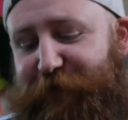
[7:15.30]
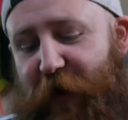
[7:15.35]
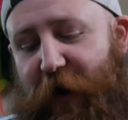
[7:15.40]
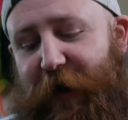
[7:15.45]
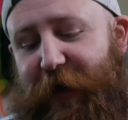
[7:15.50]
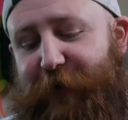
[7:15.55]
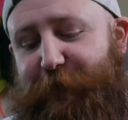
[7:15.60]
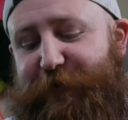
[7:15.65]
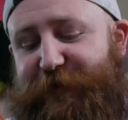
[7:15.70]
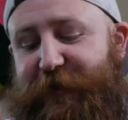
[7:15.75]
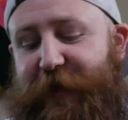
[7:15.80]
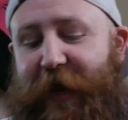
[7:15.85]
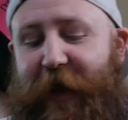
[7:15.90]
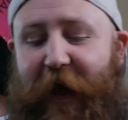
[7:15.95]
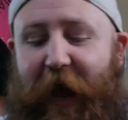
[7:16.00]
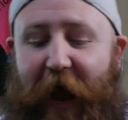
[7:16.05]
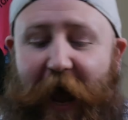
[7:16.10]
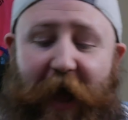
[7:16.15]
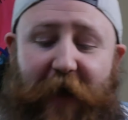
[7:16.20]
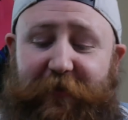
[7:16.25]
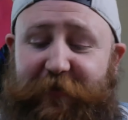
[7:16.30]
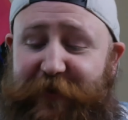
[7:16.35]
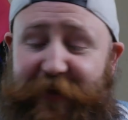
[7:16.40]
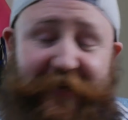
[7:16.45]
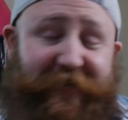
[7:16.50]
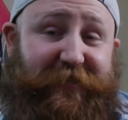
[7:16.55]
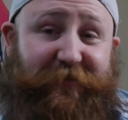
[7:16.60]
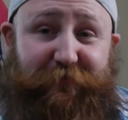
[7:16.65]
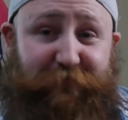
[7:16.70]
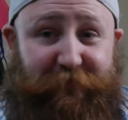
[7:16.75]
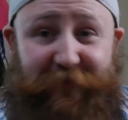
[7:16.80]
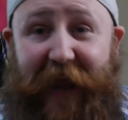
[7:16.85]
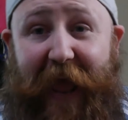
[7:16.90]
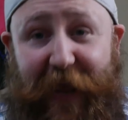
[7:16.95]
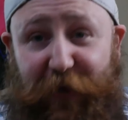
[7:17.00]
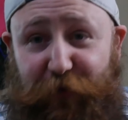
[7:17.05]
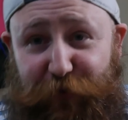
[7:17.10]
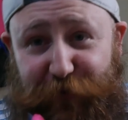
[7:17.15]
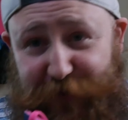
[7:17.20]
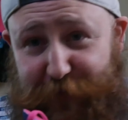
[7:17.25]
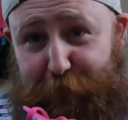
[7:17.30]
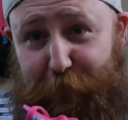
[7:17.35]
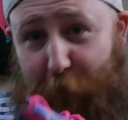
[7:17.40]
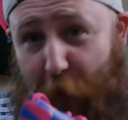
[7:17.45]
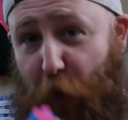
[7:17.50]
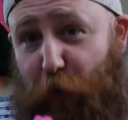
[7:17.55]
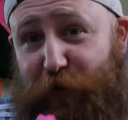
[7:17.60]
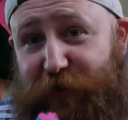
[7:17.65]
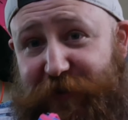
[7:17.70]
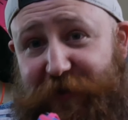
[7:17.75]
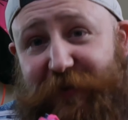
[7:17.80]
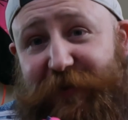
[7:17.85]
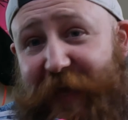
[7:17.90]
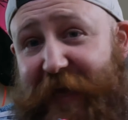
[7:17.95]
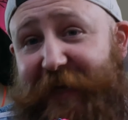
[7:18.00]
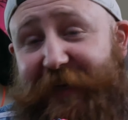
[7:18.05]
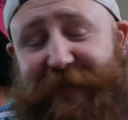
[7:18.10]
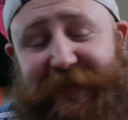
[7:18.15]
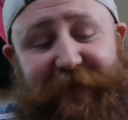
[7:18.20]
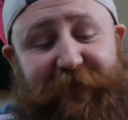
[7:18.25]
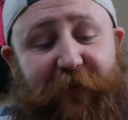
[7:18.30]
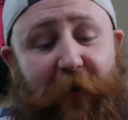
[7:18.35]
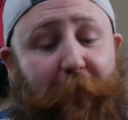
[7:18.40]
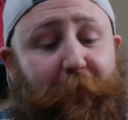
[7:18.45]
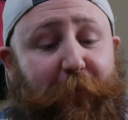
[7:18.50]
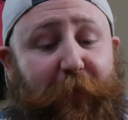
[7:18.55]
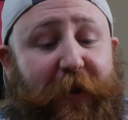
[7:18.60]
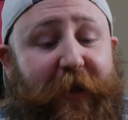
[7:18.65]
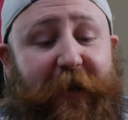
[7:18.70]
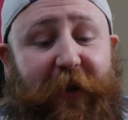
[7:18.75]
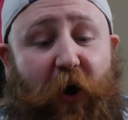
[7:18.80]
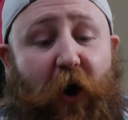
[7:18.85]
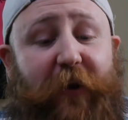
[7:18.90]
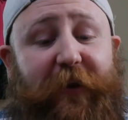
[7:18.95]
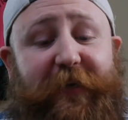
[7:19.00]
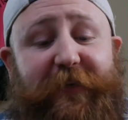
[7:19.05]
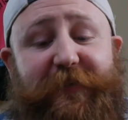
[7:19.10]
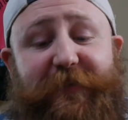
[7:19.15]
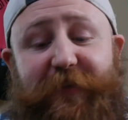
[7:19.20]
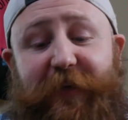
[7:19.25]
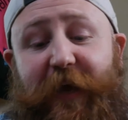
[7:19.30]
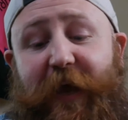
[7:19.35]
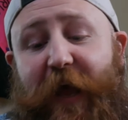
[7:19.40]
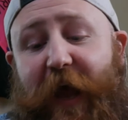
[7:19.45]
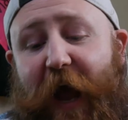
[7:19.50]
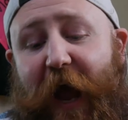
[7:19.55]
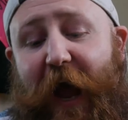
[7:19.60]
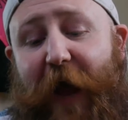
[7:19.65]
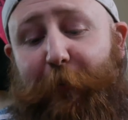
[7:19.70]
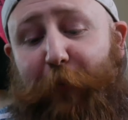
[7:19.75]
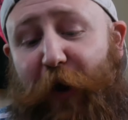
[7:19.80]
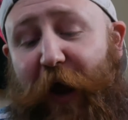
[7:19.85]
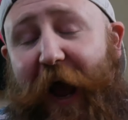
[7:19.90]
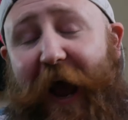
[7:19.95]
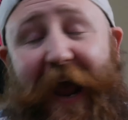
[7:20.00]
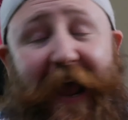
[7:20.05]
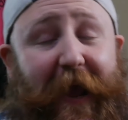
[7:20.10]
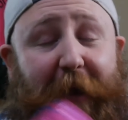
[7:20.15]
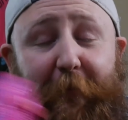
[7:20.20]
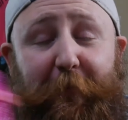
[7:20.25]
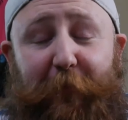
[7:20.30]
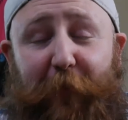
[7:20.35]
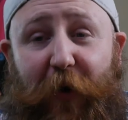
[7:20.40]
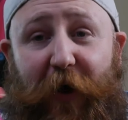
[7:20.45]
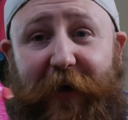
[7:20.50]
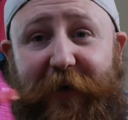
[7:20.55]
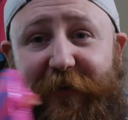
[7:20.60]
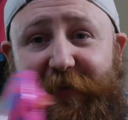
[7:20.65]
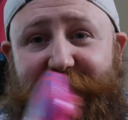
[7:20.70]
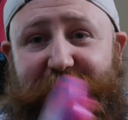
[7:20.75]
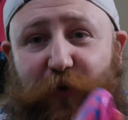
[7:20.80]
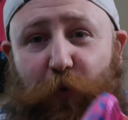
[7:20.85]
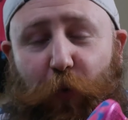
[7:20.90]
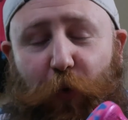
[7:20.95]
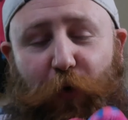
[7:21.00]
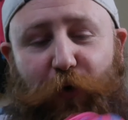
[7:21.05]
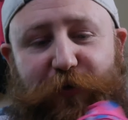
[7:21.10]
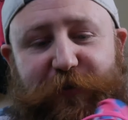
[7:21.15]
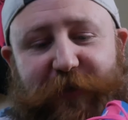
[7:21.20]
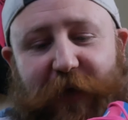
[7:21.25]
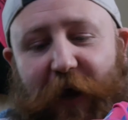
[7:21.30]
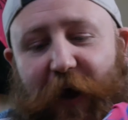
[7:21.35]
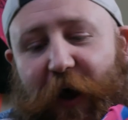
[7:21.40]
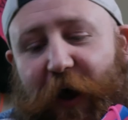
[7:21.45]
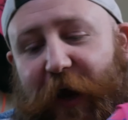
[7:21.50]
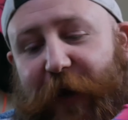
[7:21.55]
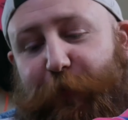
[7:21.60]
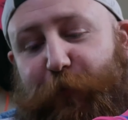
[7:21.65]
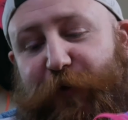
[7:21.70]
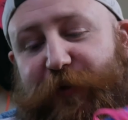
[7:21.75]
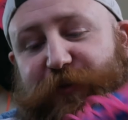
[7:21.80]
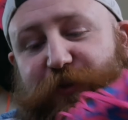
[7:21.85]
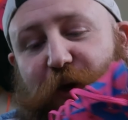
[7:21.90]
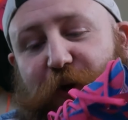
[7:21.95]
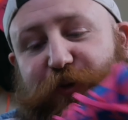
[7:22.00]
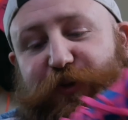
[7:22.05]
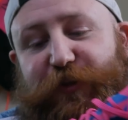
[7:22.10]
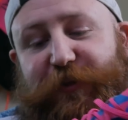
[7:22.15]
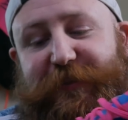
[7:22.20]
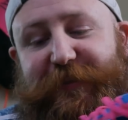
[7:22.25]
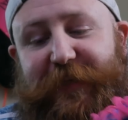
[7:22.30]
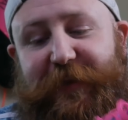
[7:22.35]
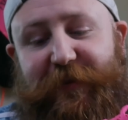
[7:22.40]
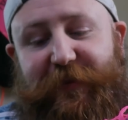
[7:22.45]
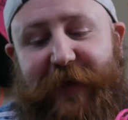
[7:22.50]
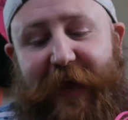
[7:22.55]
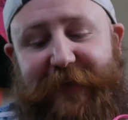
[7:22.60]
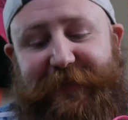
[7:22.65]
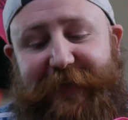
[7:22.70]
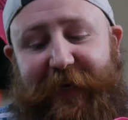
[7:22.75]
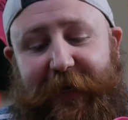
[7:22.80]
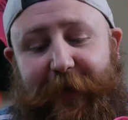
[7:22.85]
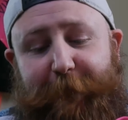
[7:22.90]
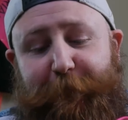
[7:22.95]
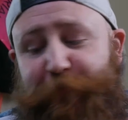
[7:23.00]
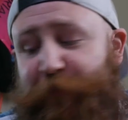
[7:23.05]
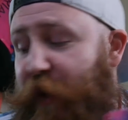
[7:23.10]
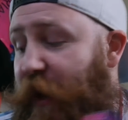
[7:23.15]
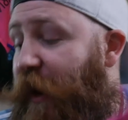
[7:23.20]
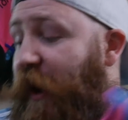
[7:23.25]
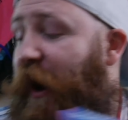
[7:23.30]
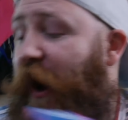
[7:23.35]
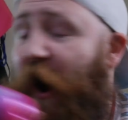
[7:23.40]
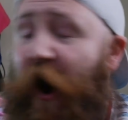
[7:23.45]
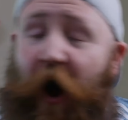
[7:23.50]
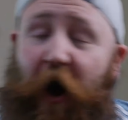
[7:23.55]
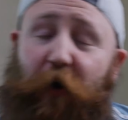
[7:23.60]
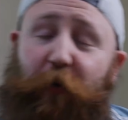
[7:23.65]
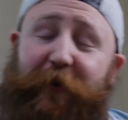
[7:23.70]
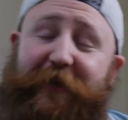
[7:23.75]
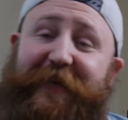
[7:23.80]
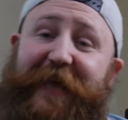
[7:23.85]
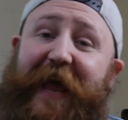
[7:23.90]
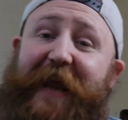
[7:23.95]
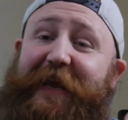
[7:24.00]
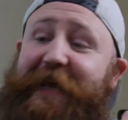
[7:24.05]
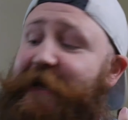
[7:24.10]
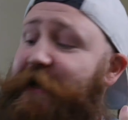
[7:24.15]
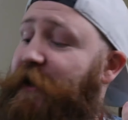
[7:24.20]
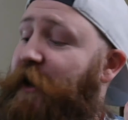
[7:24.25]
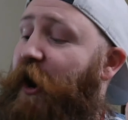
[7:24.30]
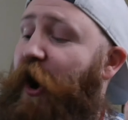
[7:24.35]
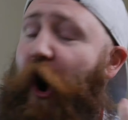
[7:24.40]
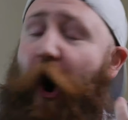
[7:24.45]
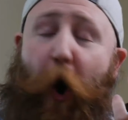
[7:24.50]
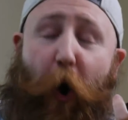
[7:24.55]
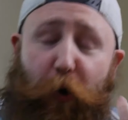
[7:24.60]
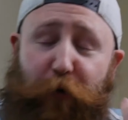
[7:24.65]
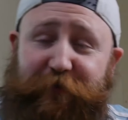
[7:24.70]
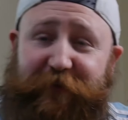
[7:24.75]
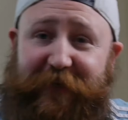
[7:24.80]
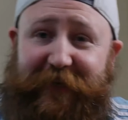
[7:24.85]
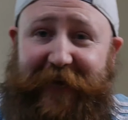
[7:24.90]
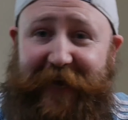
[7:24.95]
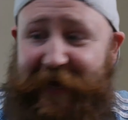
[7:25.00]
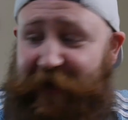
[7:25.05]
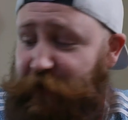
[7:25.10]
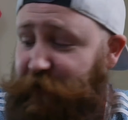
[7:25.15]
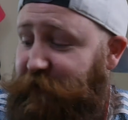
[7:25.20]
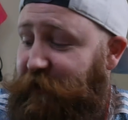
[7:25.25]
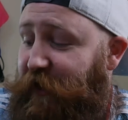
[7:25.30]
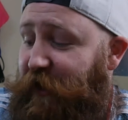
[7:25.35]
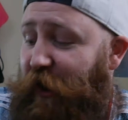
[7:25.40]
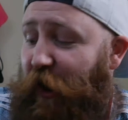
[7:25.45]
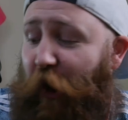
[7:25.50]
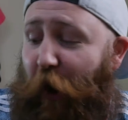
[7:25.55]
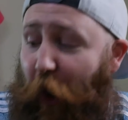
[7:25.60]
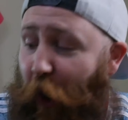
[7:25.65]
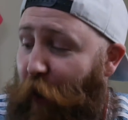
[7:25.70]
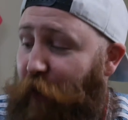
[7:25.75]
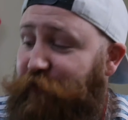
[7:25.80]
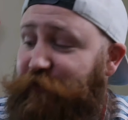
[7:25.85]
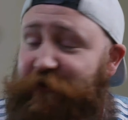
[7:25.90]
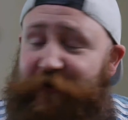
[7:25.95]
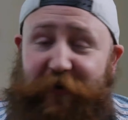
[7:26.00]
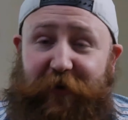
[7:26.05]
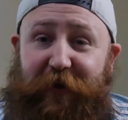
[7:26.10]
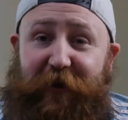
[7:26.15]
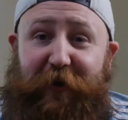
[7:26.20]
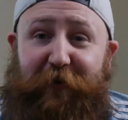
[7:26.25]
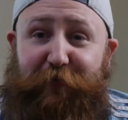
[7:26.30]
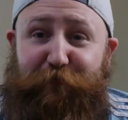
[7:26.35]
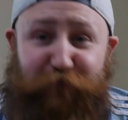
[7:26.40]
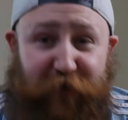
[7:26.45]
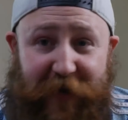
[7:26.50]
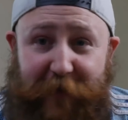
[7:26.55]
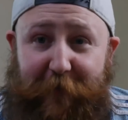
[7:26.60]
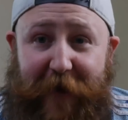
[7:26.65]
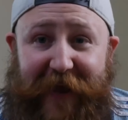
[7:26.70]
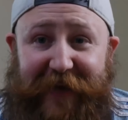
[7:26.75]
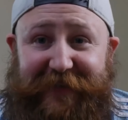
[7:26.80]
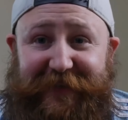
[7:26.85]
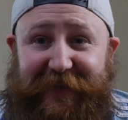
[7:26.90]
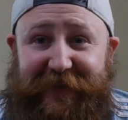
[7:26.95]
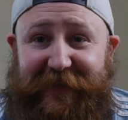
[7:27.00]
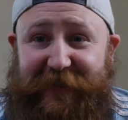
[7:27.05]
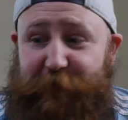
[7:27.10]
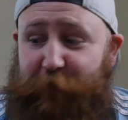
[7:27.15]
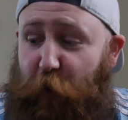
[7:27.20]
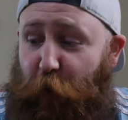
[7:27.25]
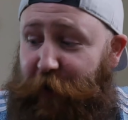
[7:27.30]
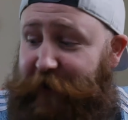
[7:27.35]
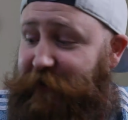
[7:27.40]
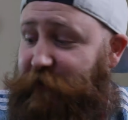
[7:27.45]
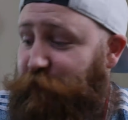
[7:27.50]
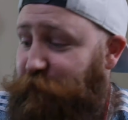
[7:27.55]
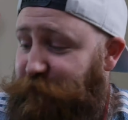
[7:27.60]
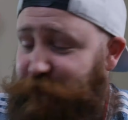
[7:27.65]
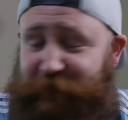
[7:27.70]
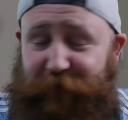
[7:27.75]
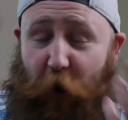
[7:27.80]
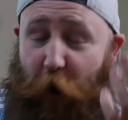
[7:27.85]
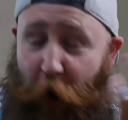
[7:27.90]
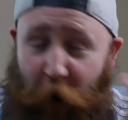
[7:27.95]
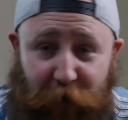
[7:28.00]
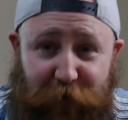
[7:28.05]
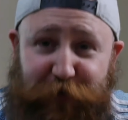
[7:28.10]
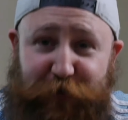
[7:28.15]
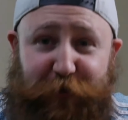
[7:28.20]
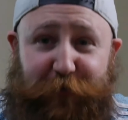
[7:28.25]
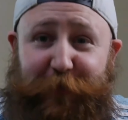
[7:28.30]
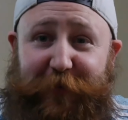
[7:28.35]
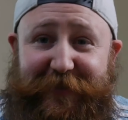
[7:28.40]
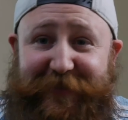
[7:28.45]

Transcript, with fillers: vibes. Uh, this nails most things, if I'm being honest, uh, but I am biased towards a Hybrid Touch Synthetic. Are we getting overkill on remakes at this point? one hundred